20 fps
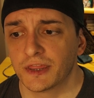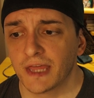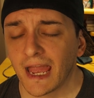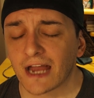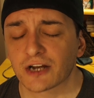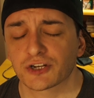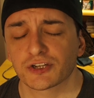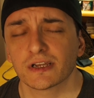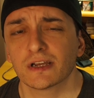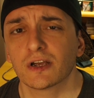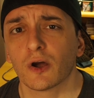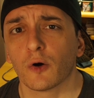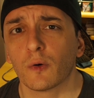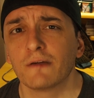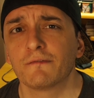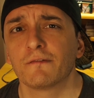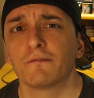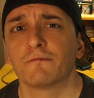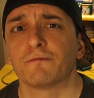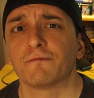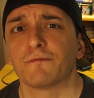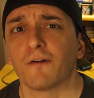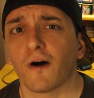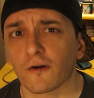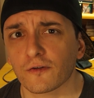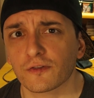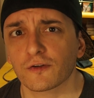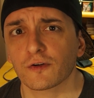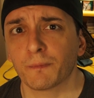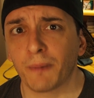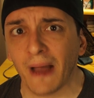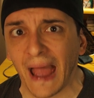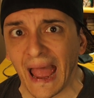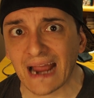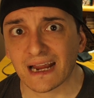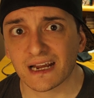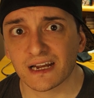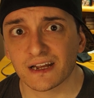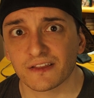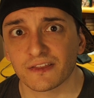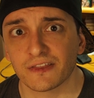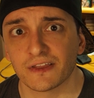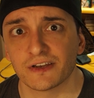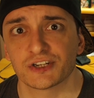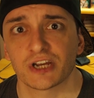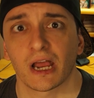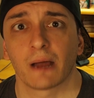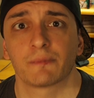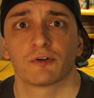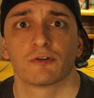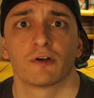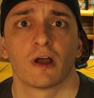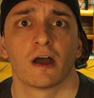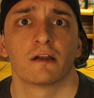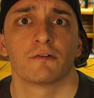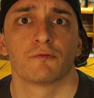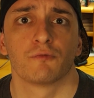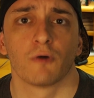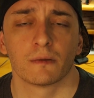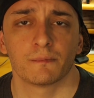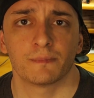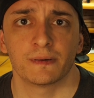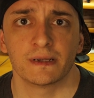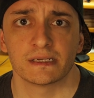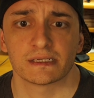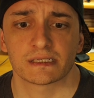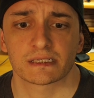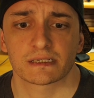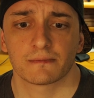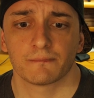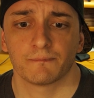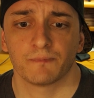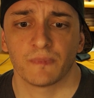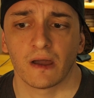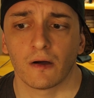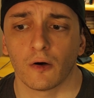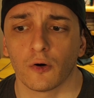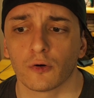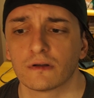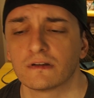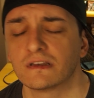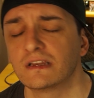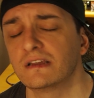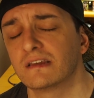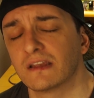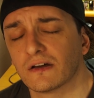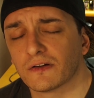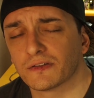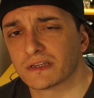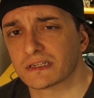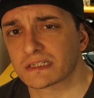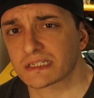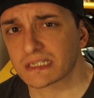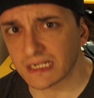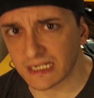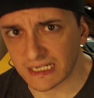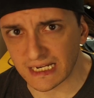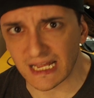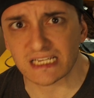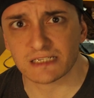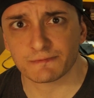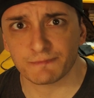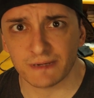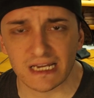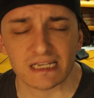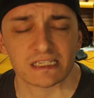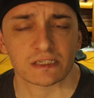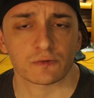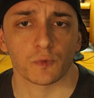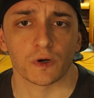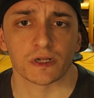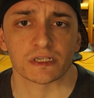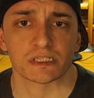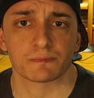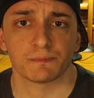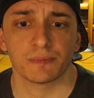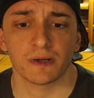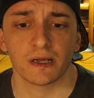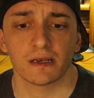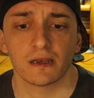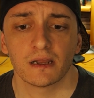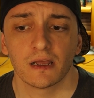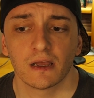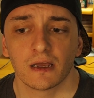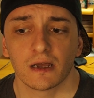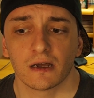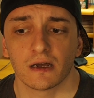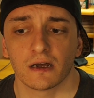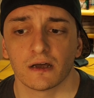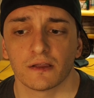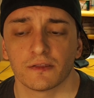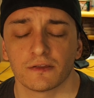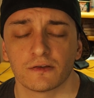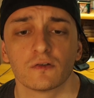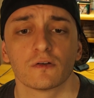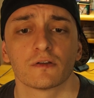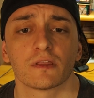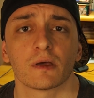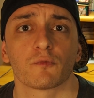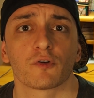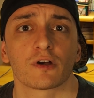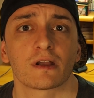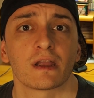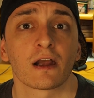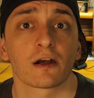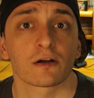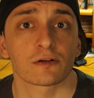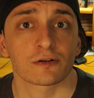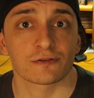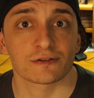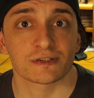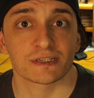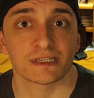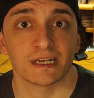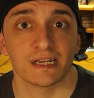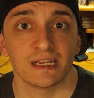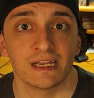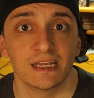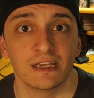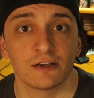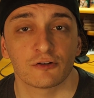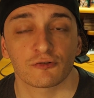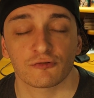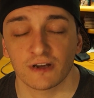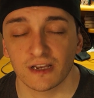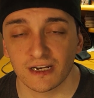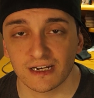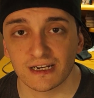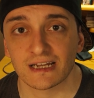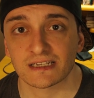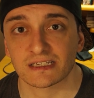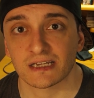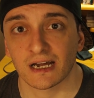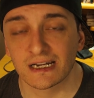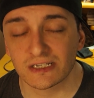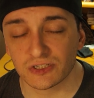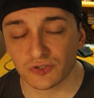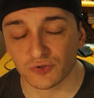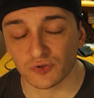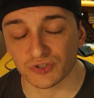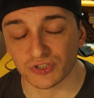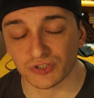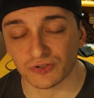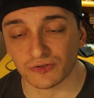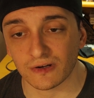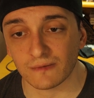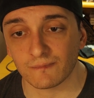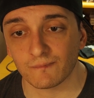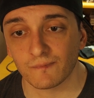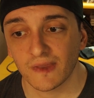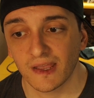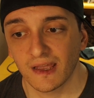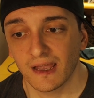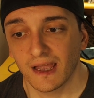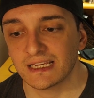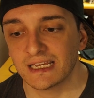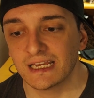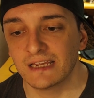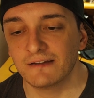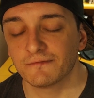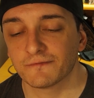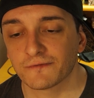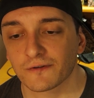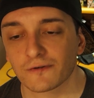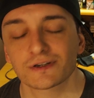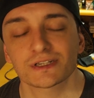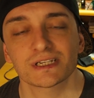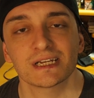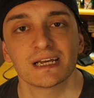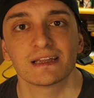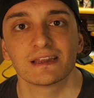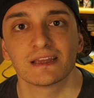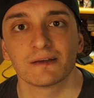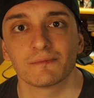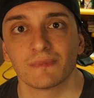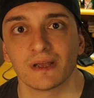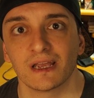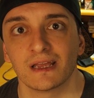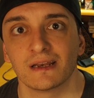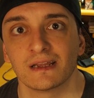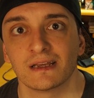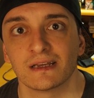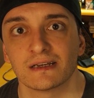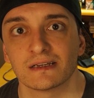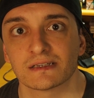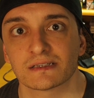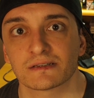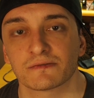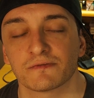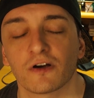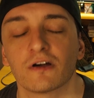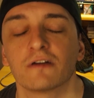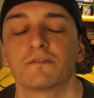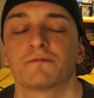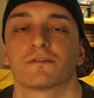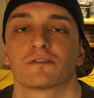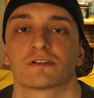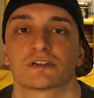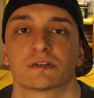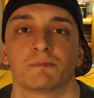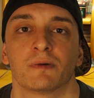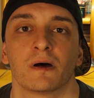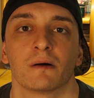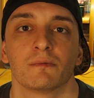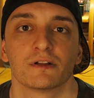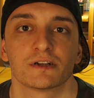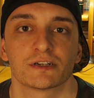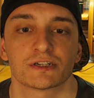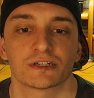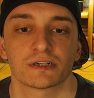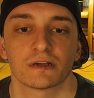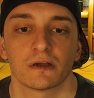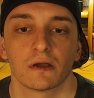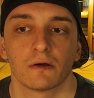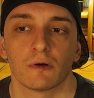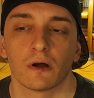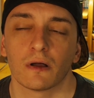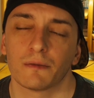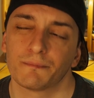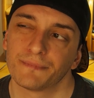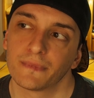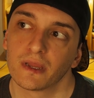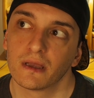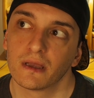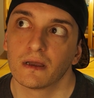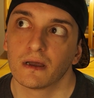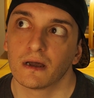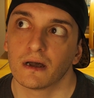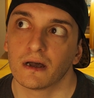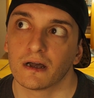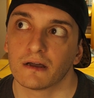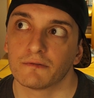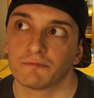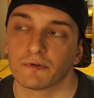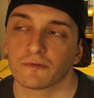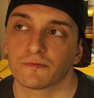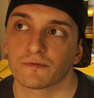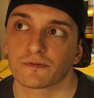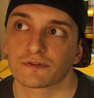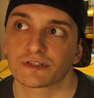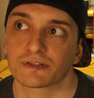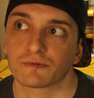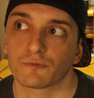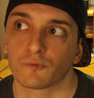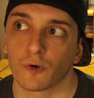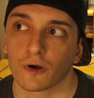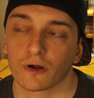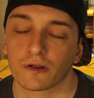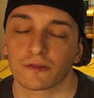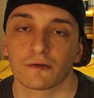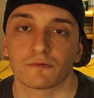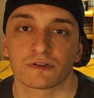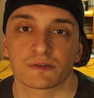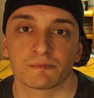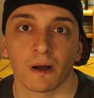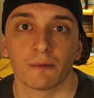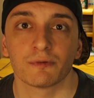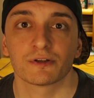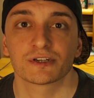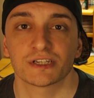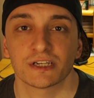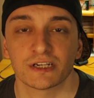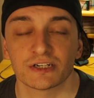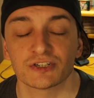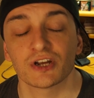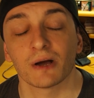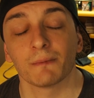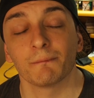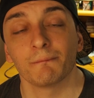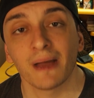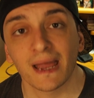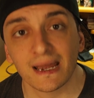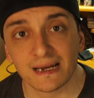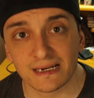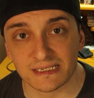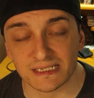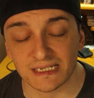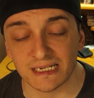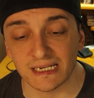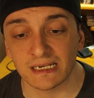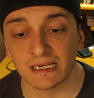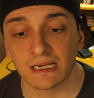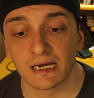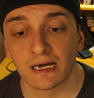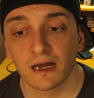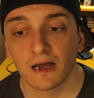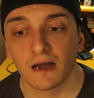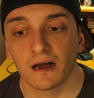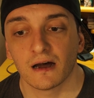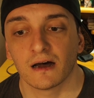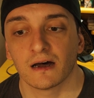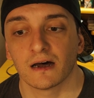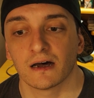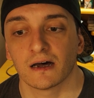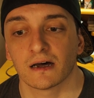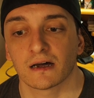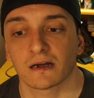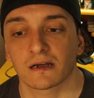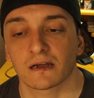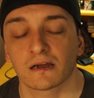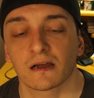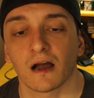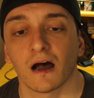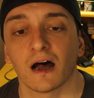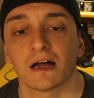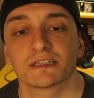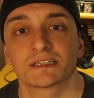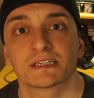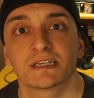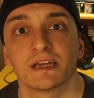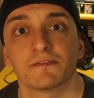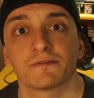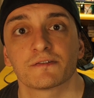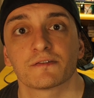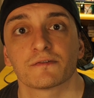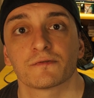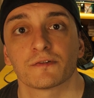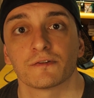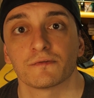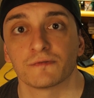They actually go even farther back than Chapter 9 of One Piece. Now, Oda detailed this in an SBS once, but the two of them were characters that he created as a high school student. He first hid them in his very first work that was published in a Jump magazine, God's Gift for the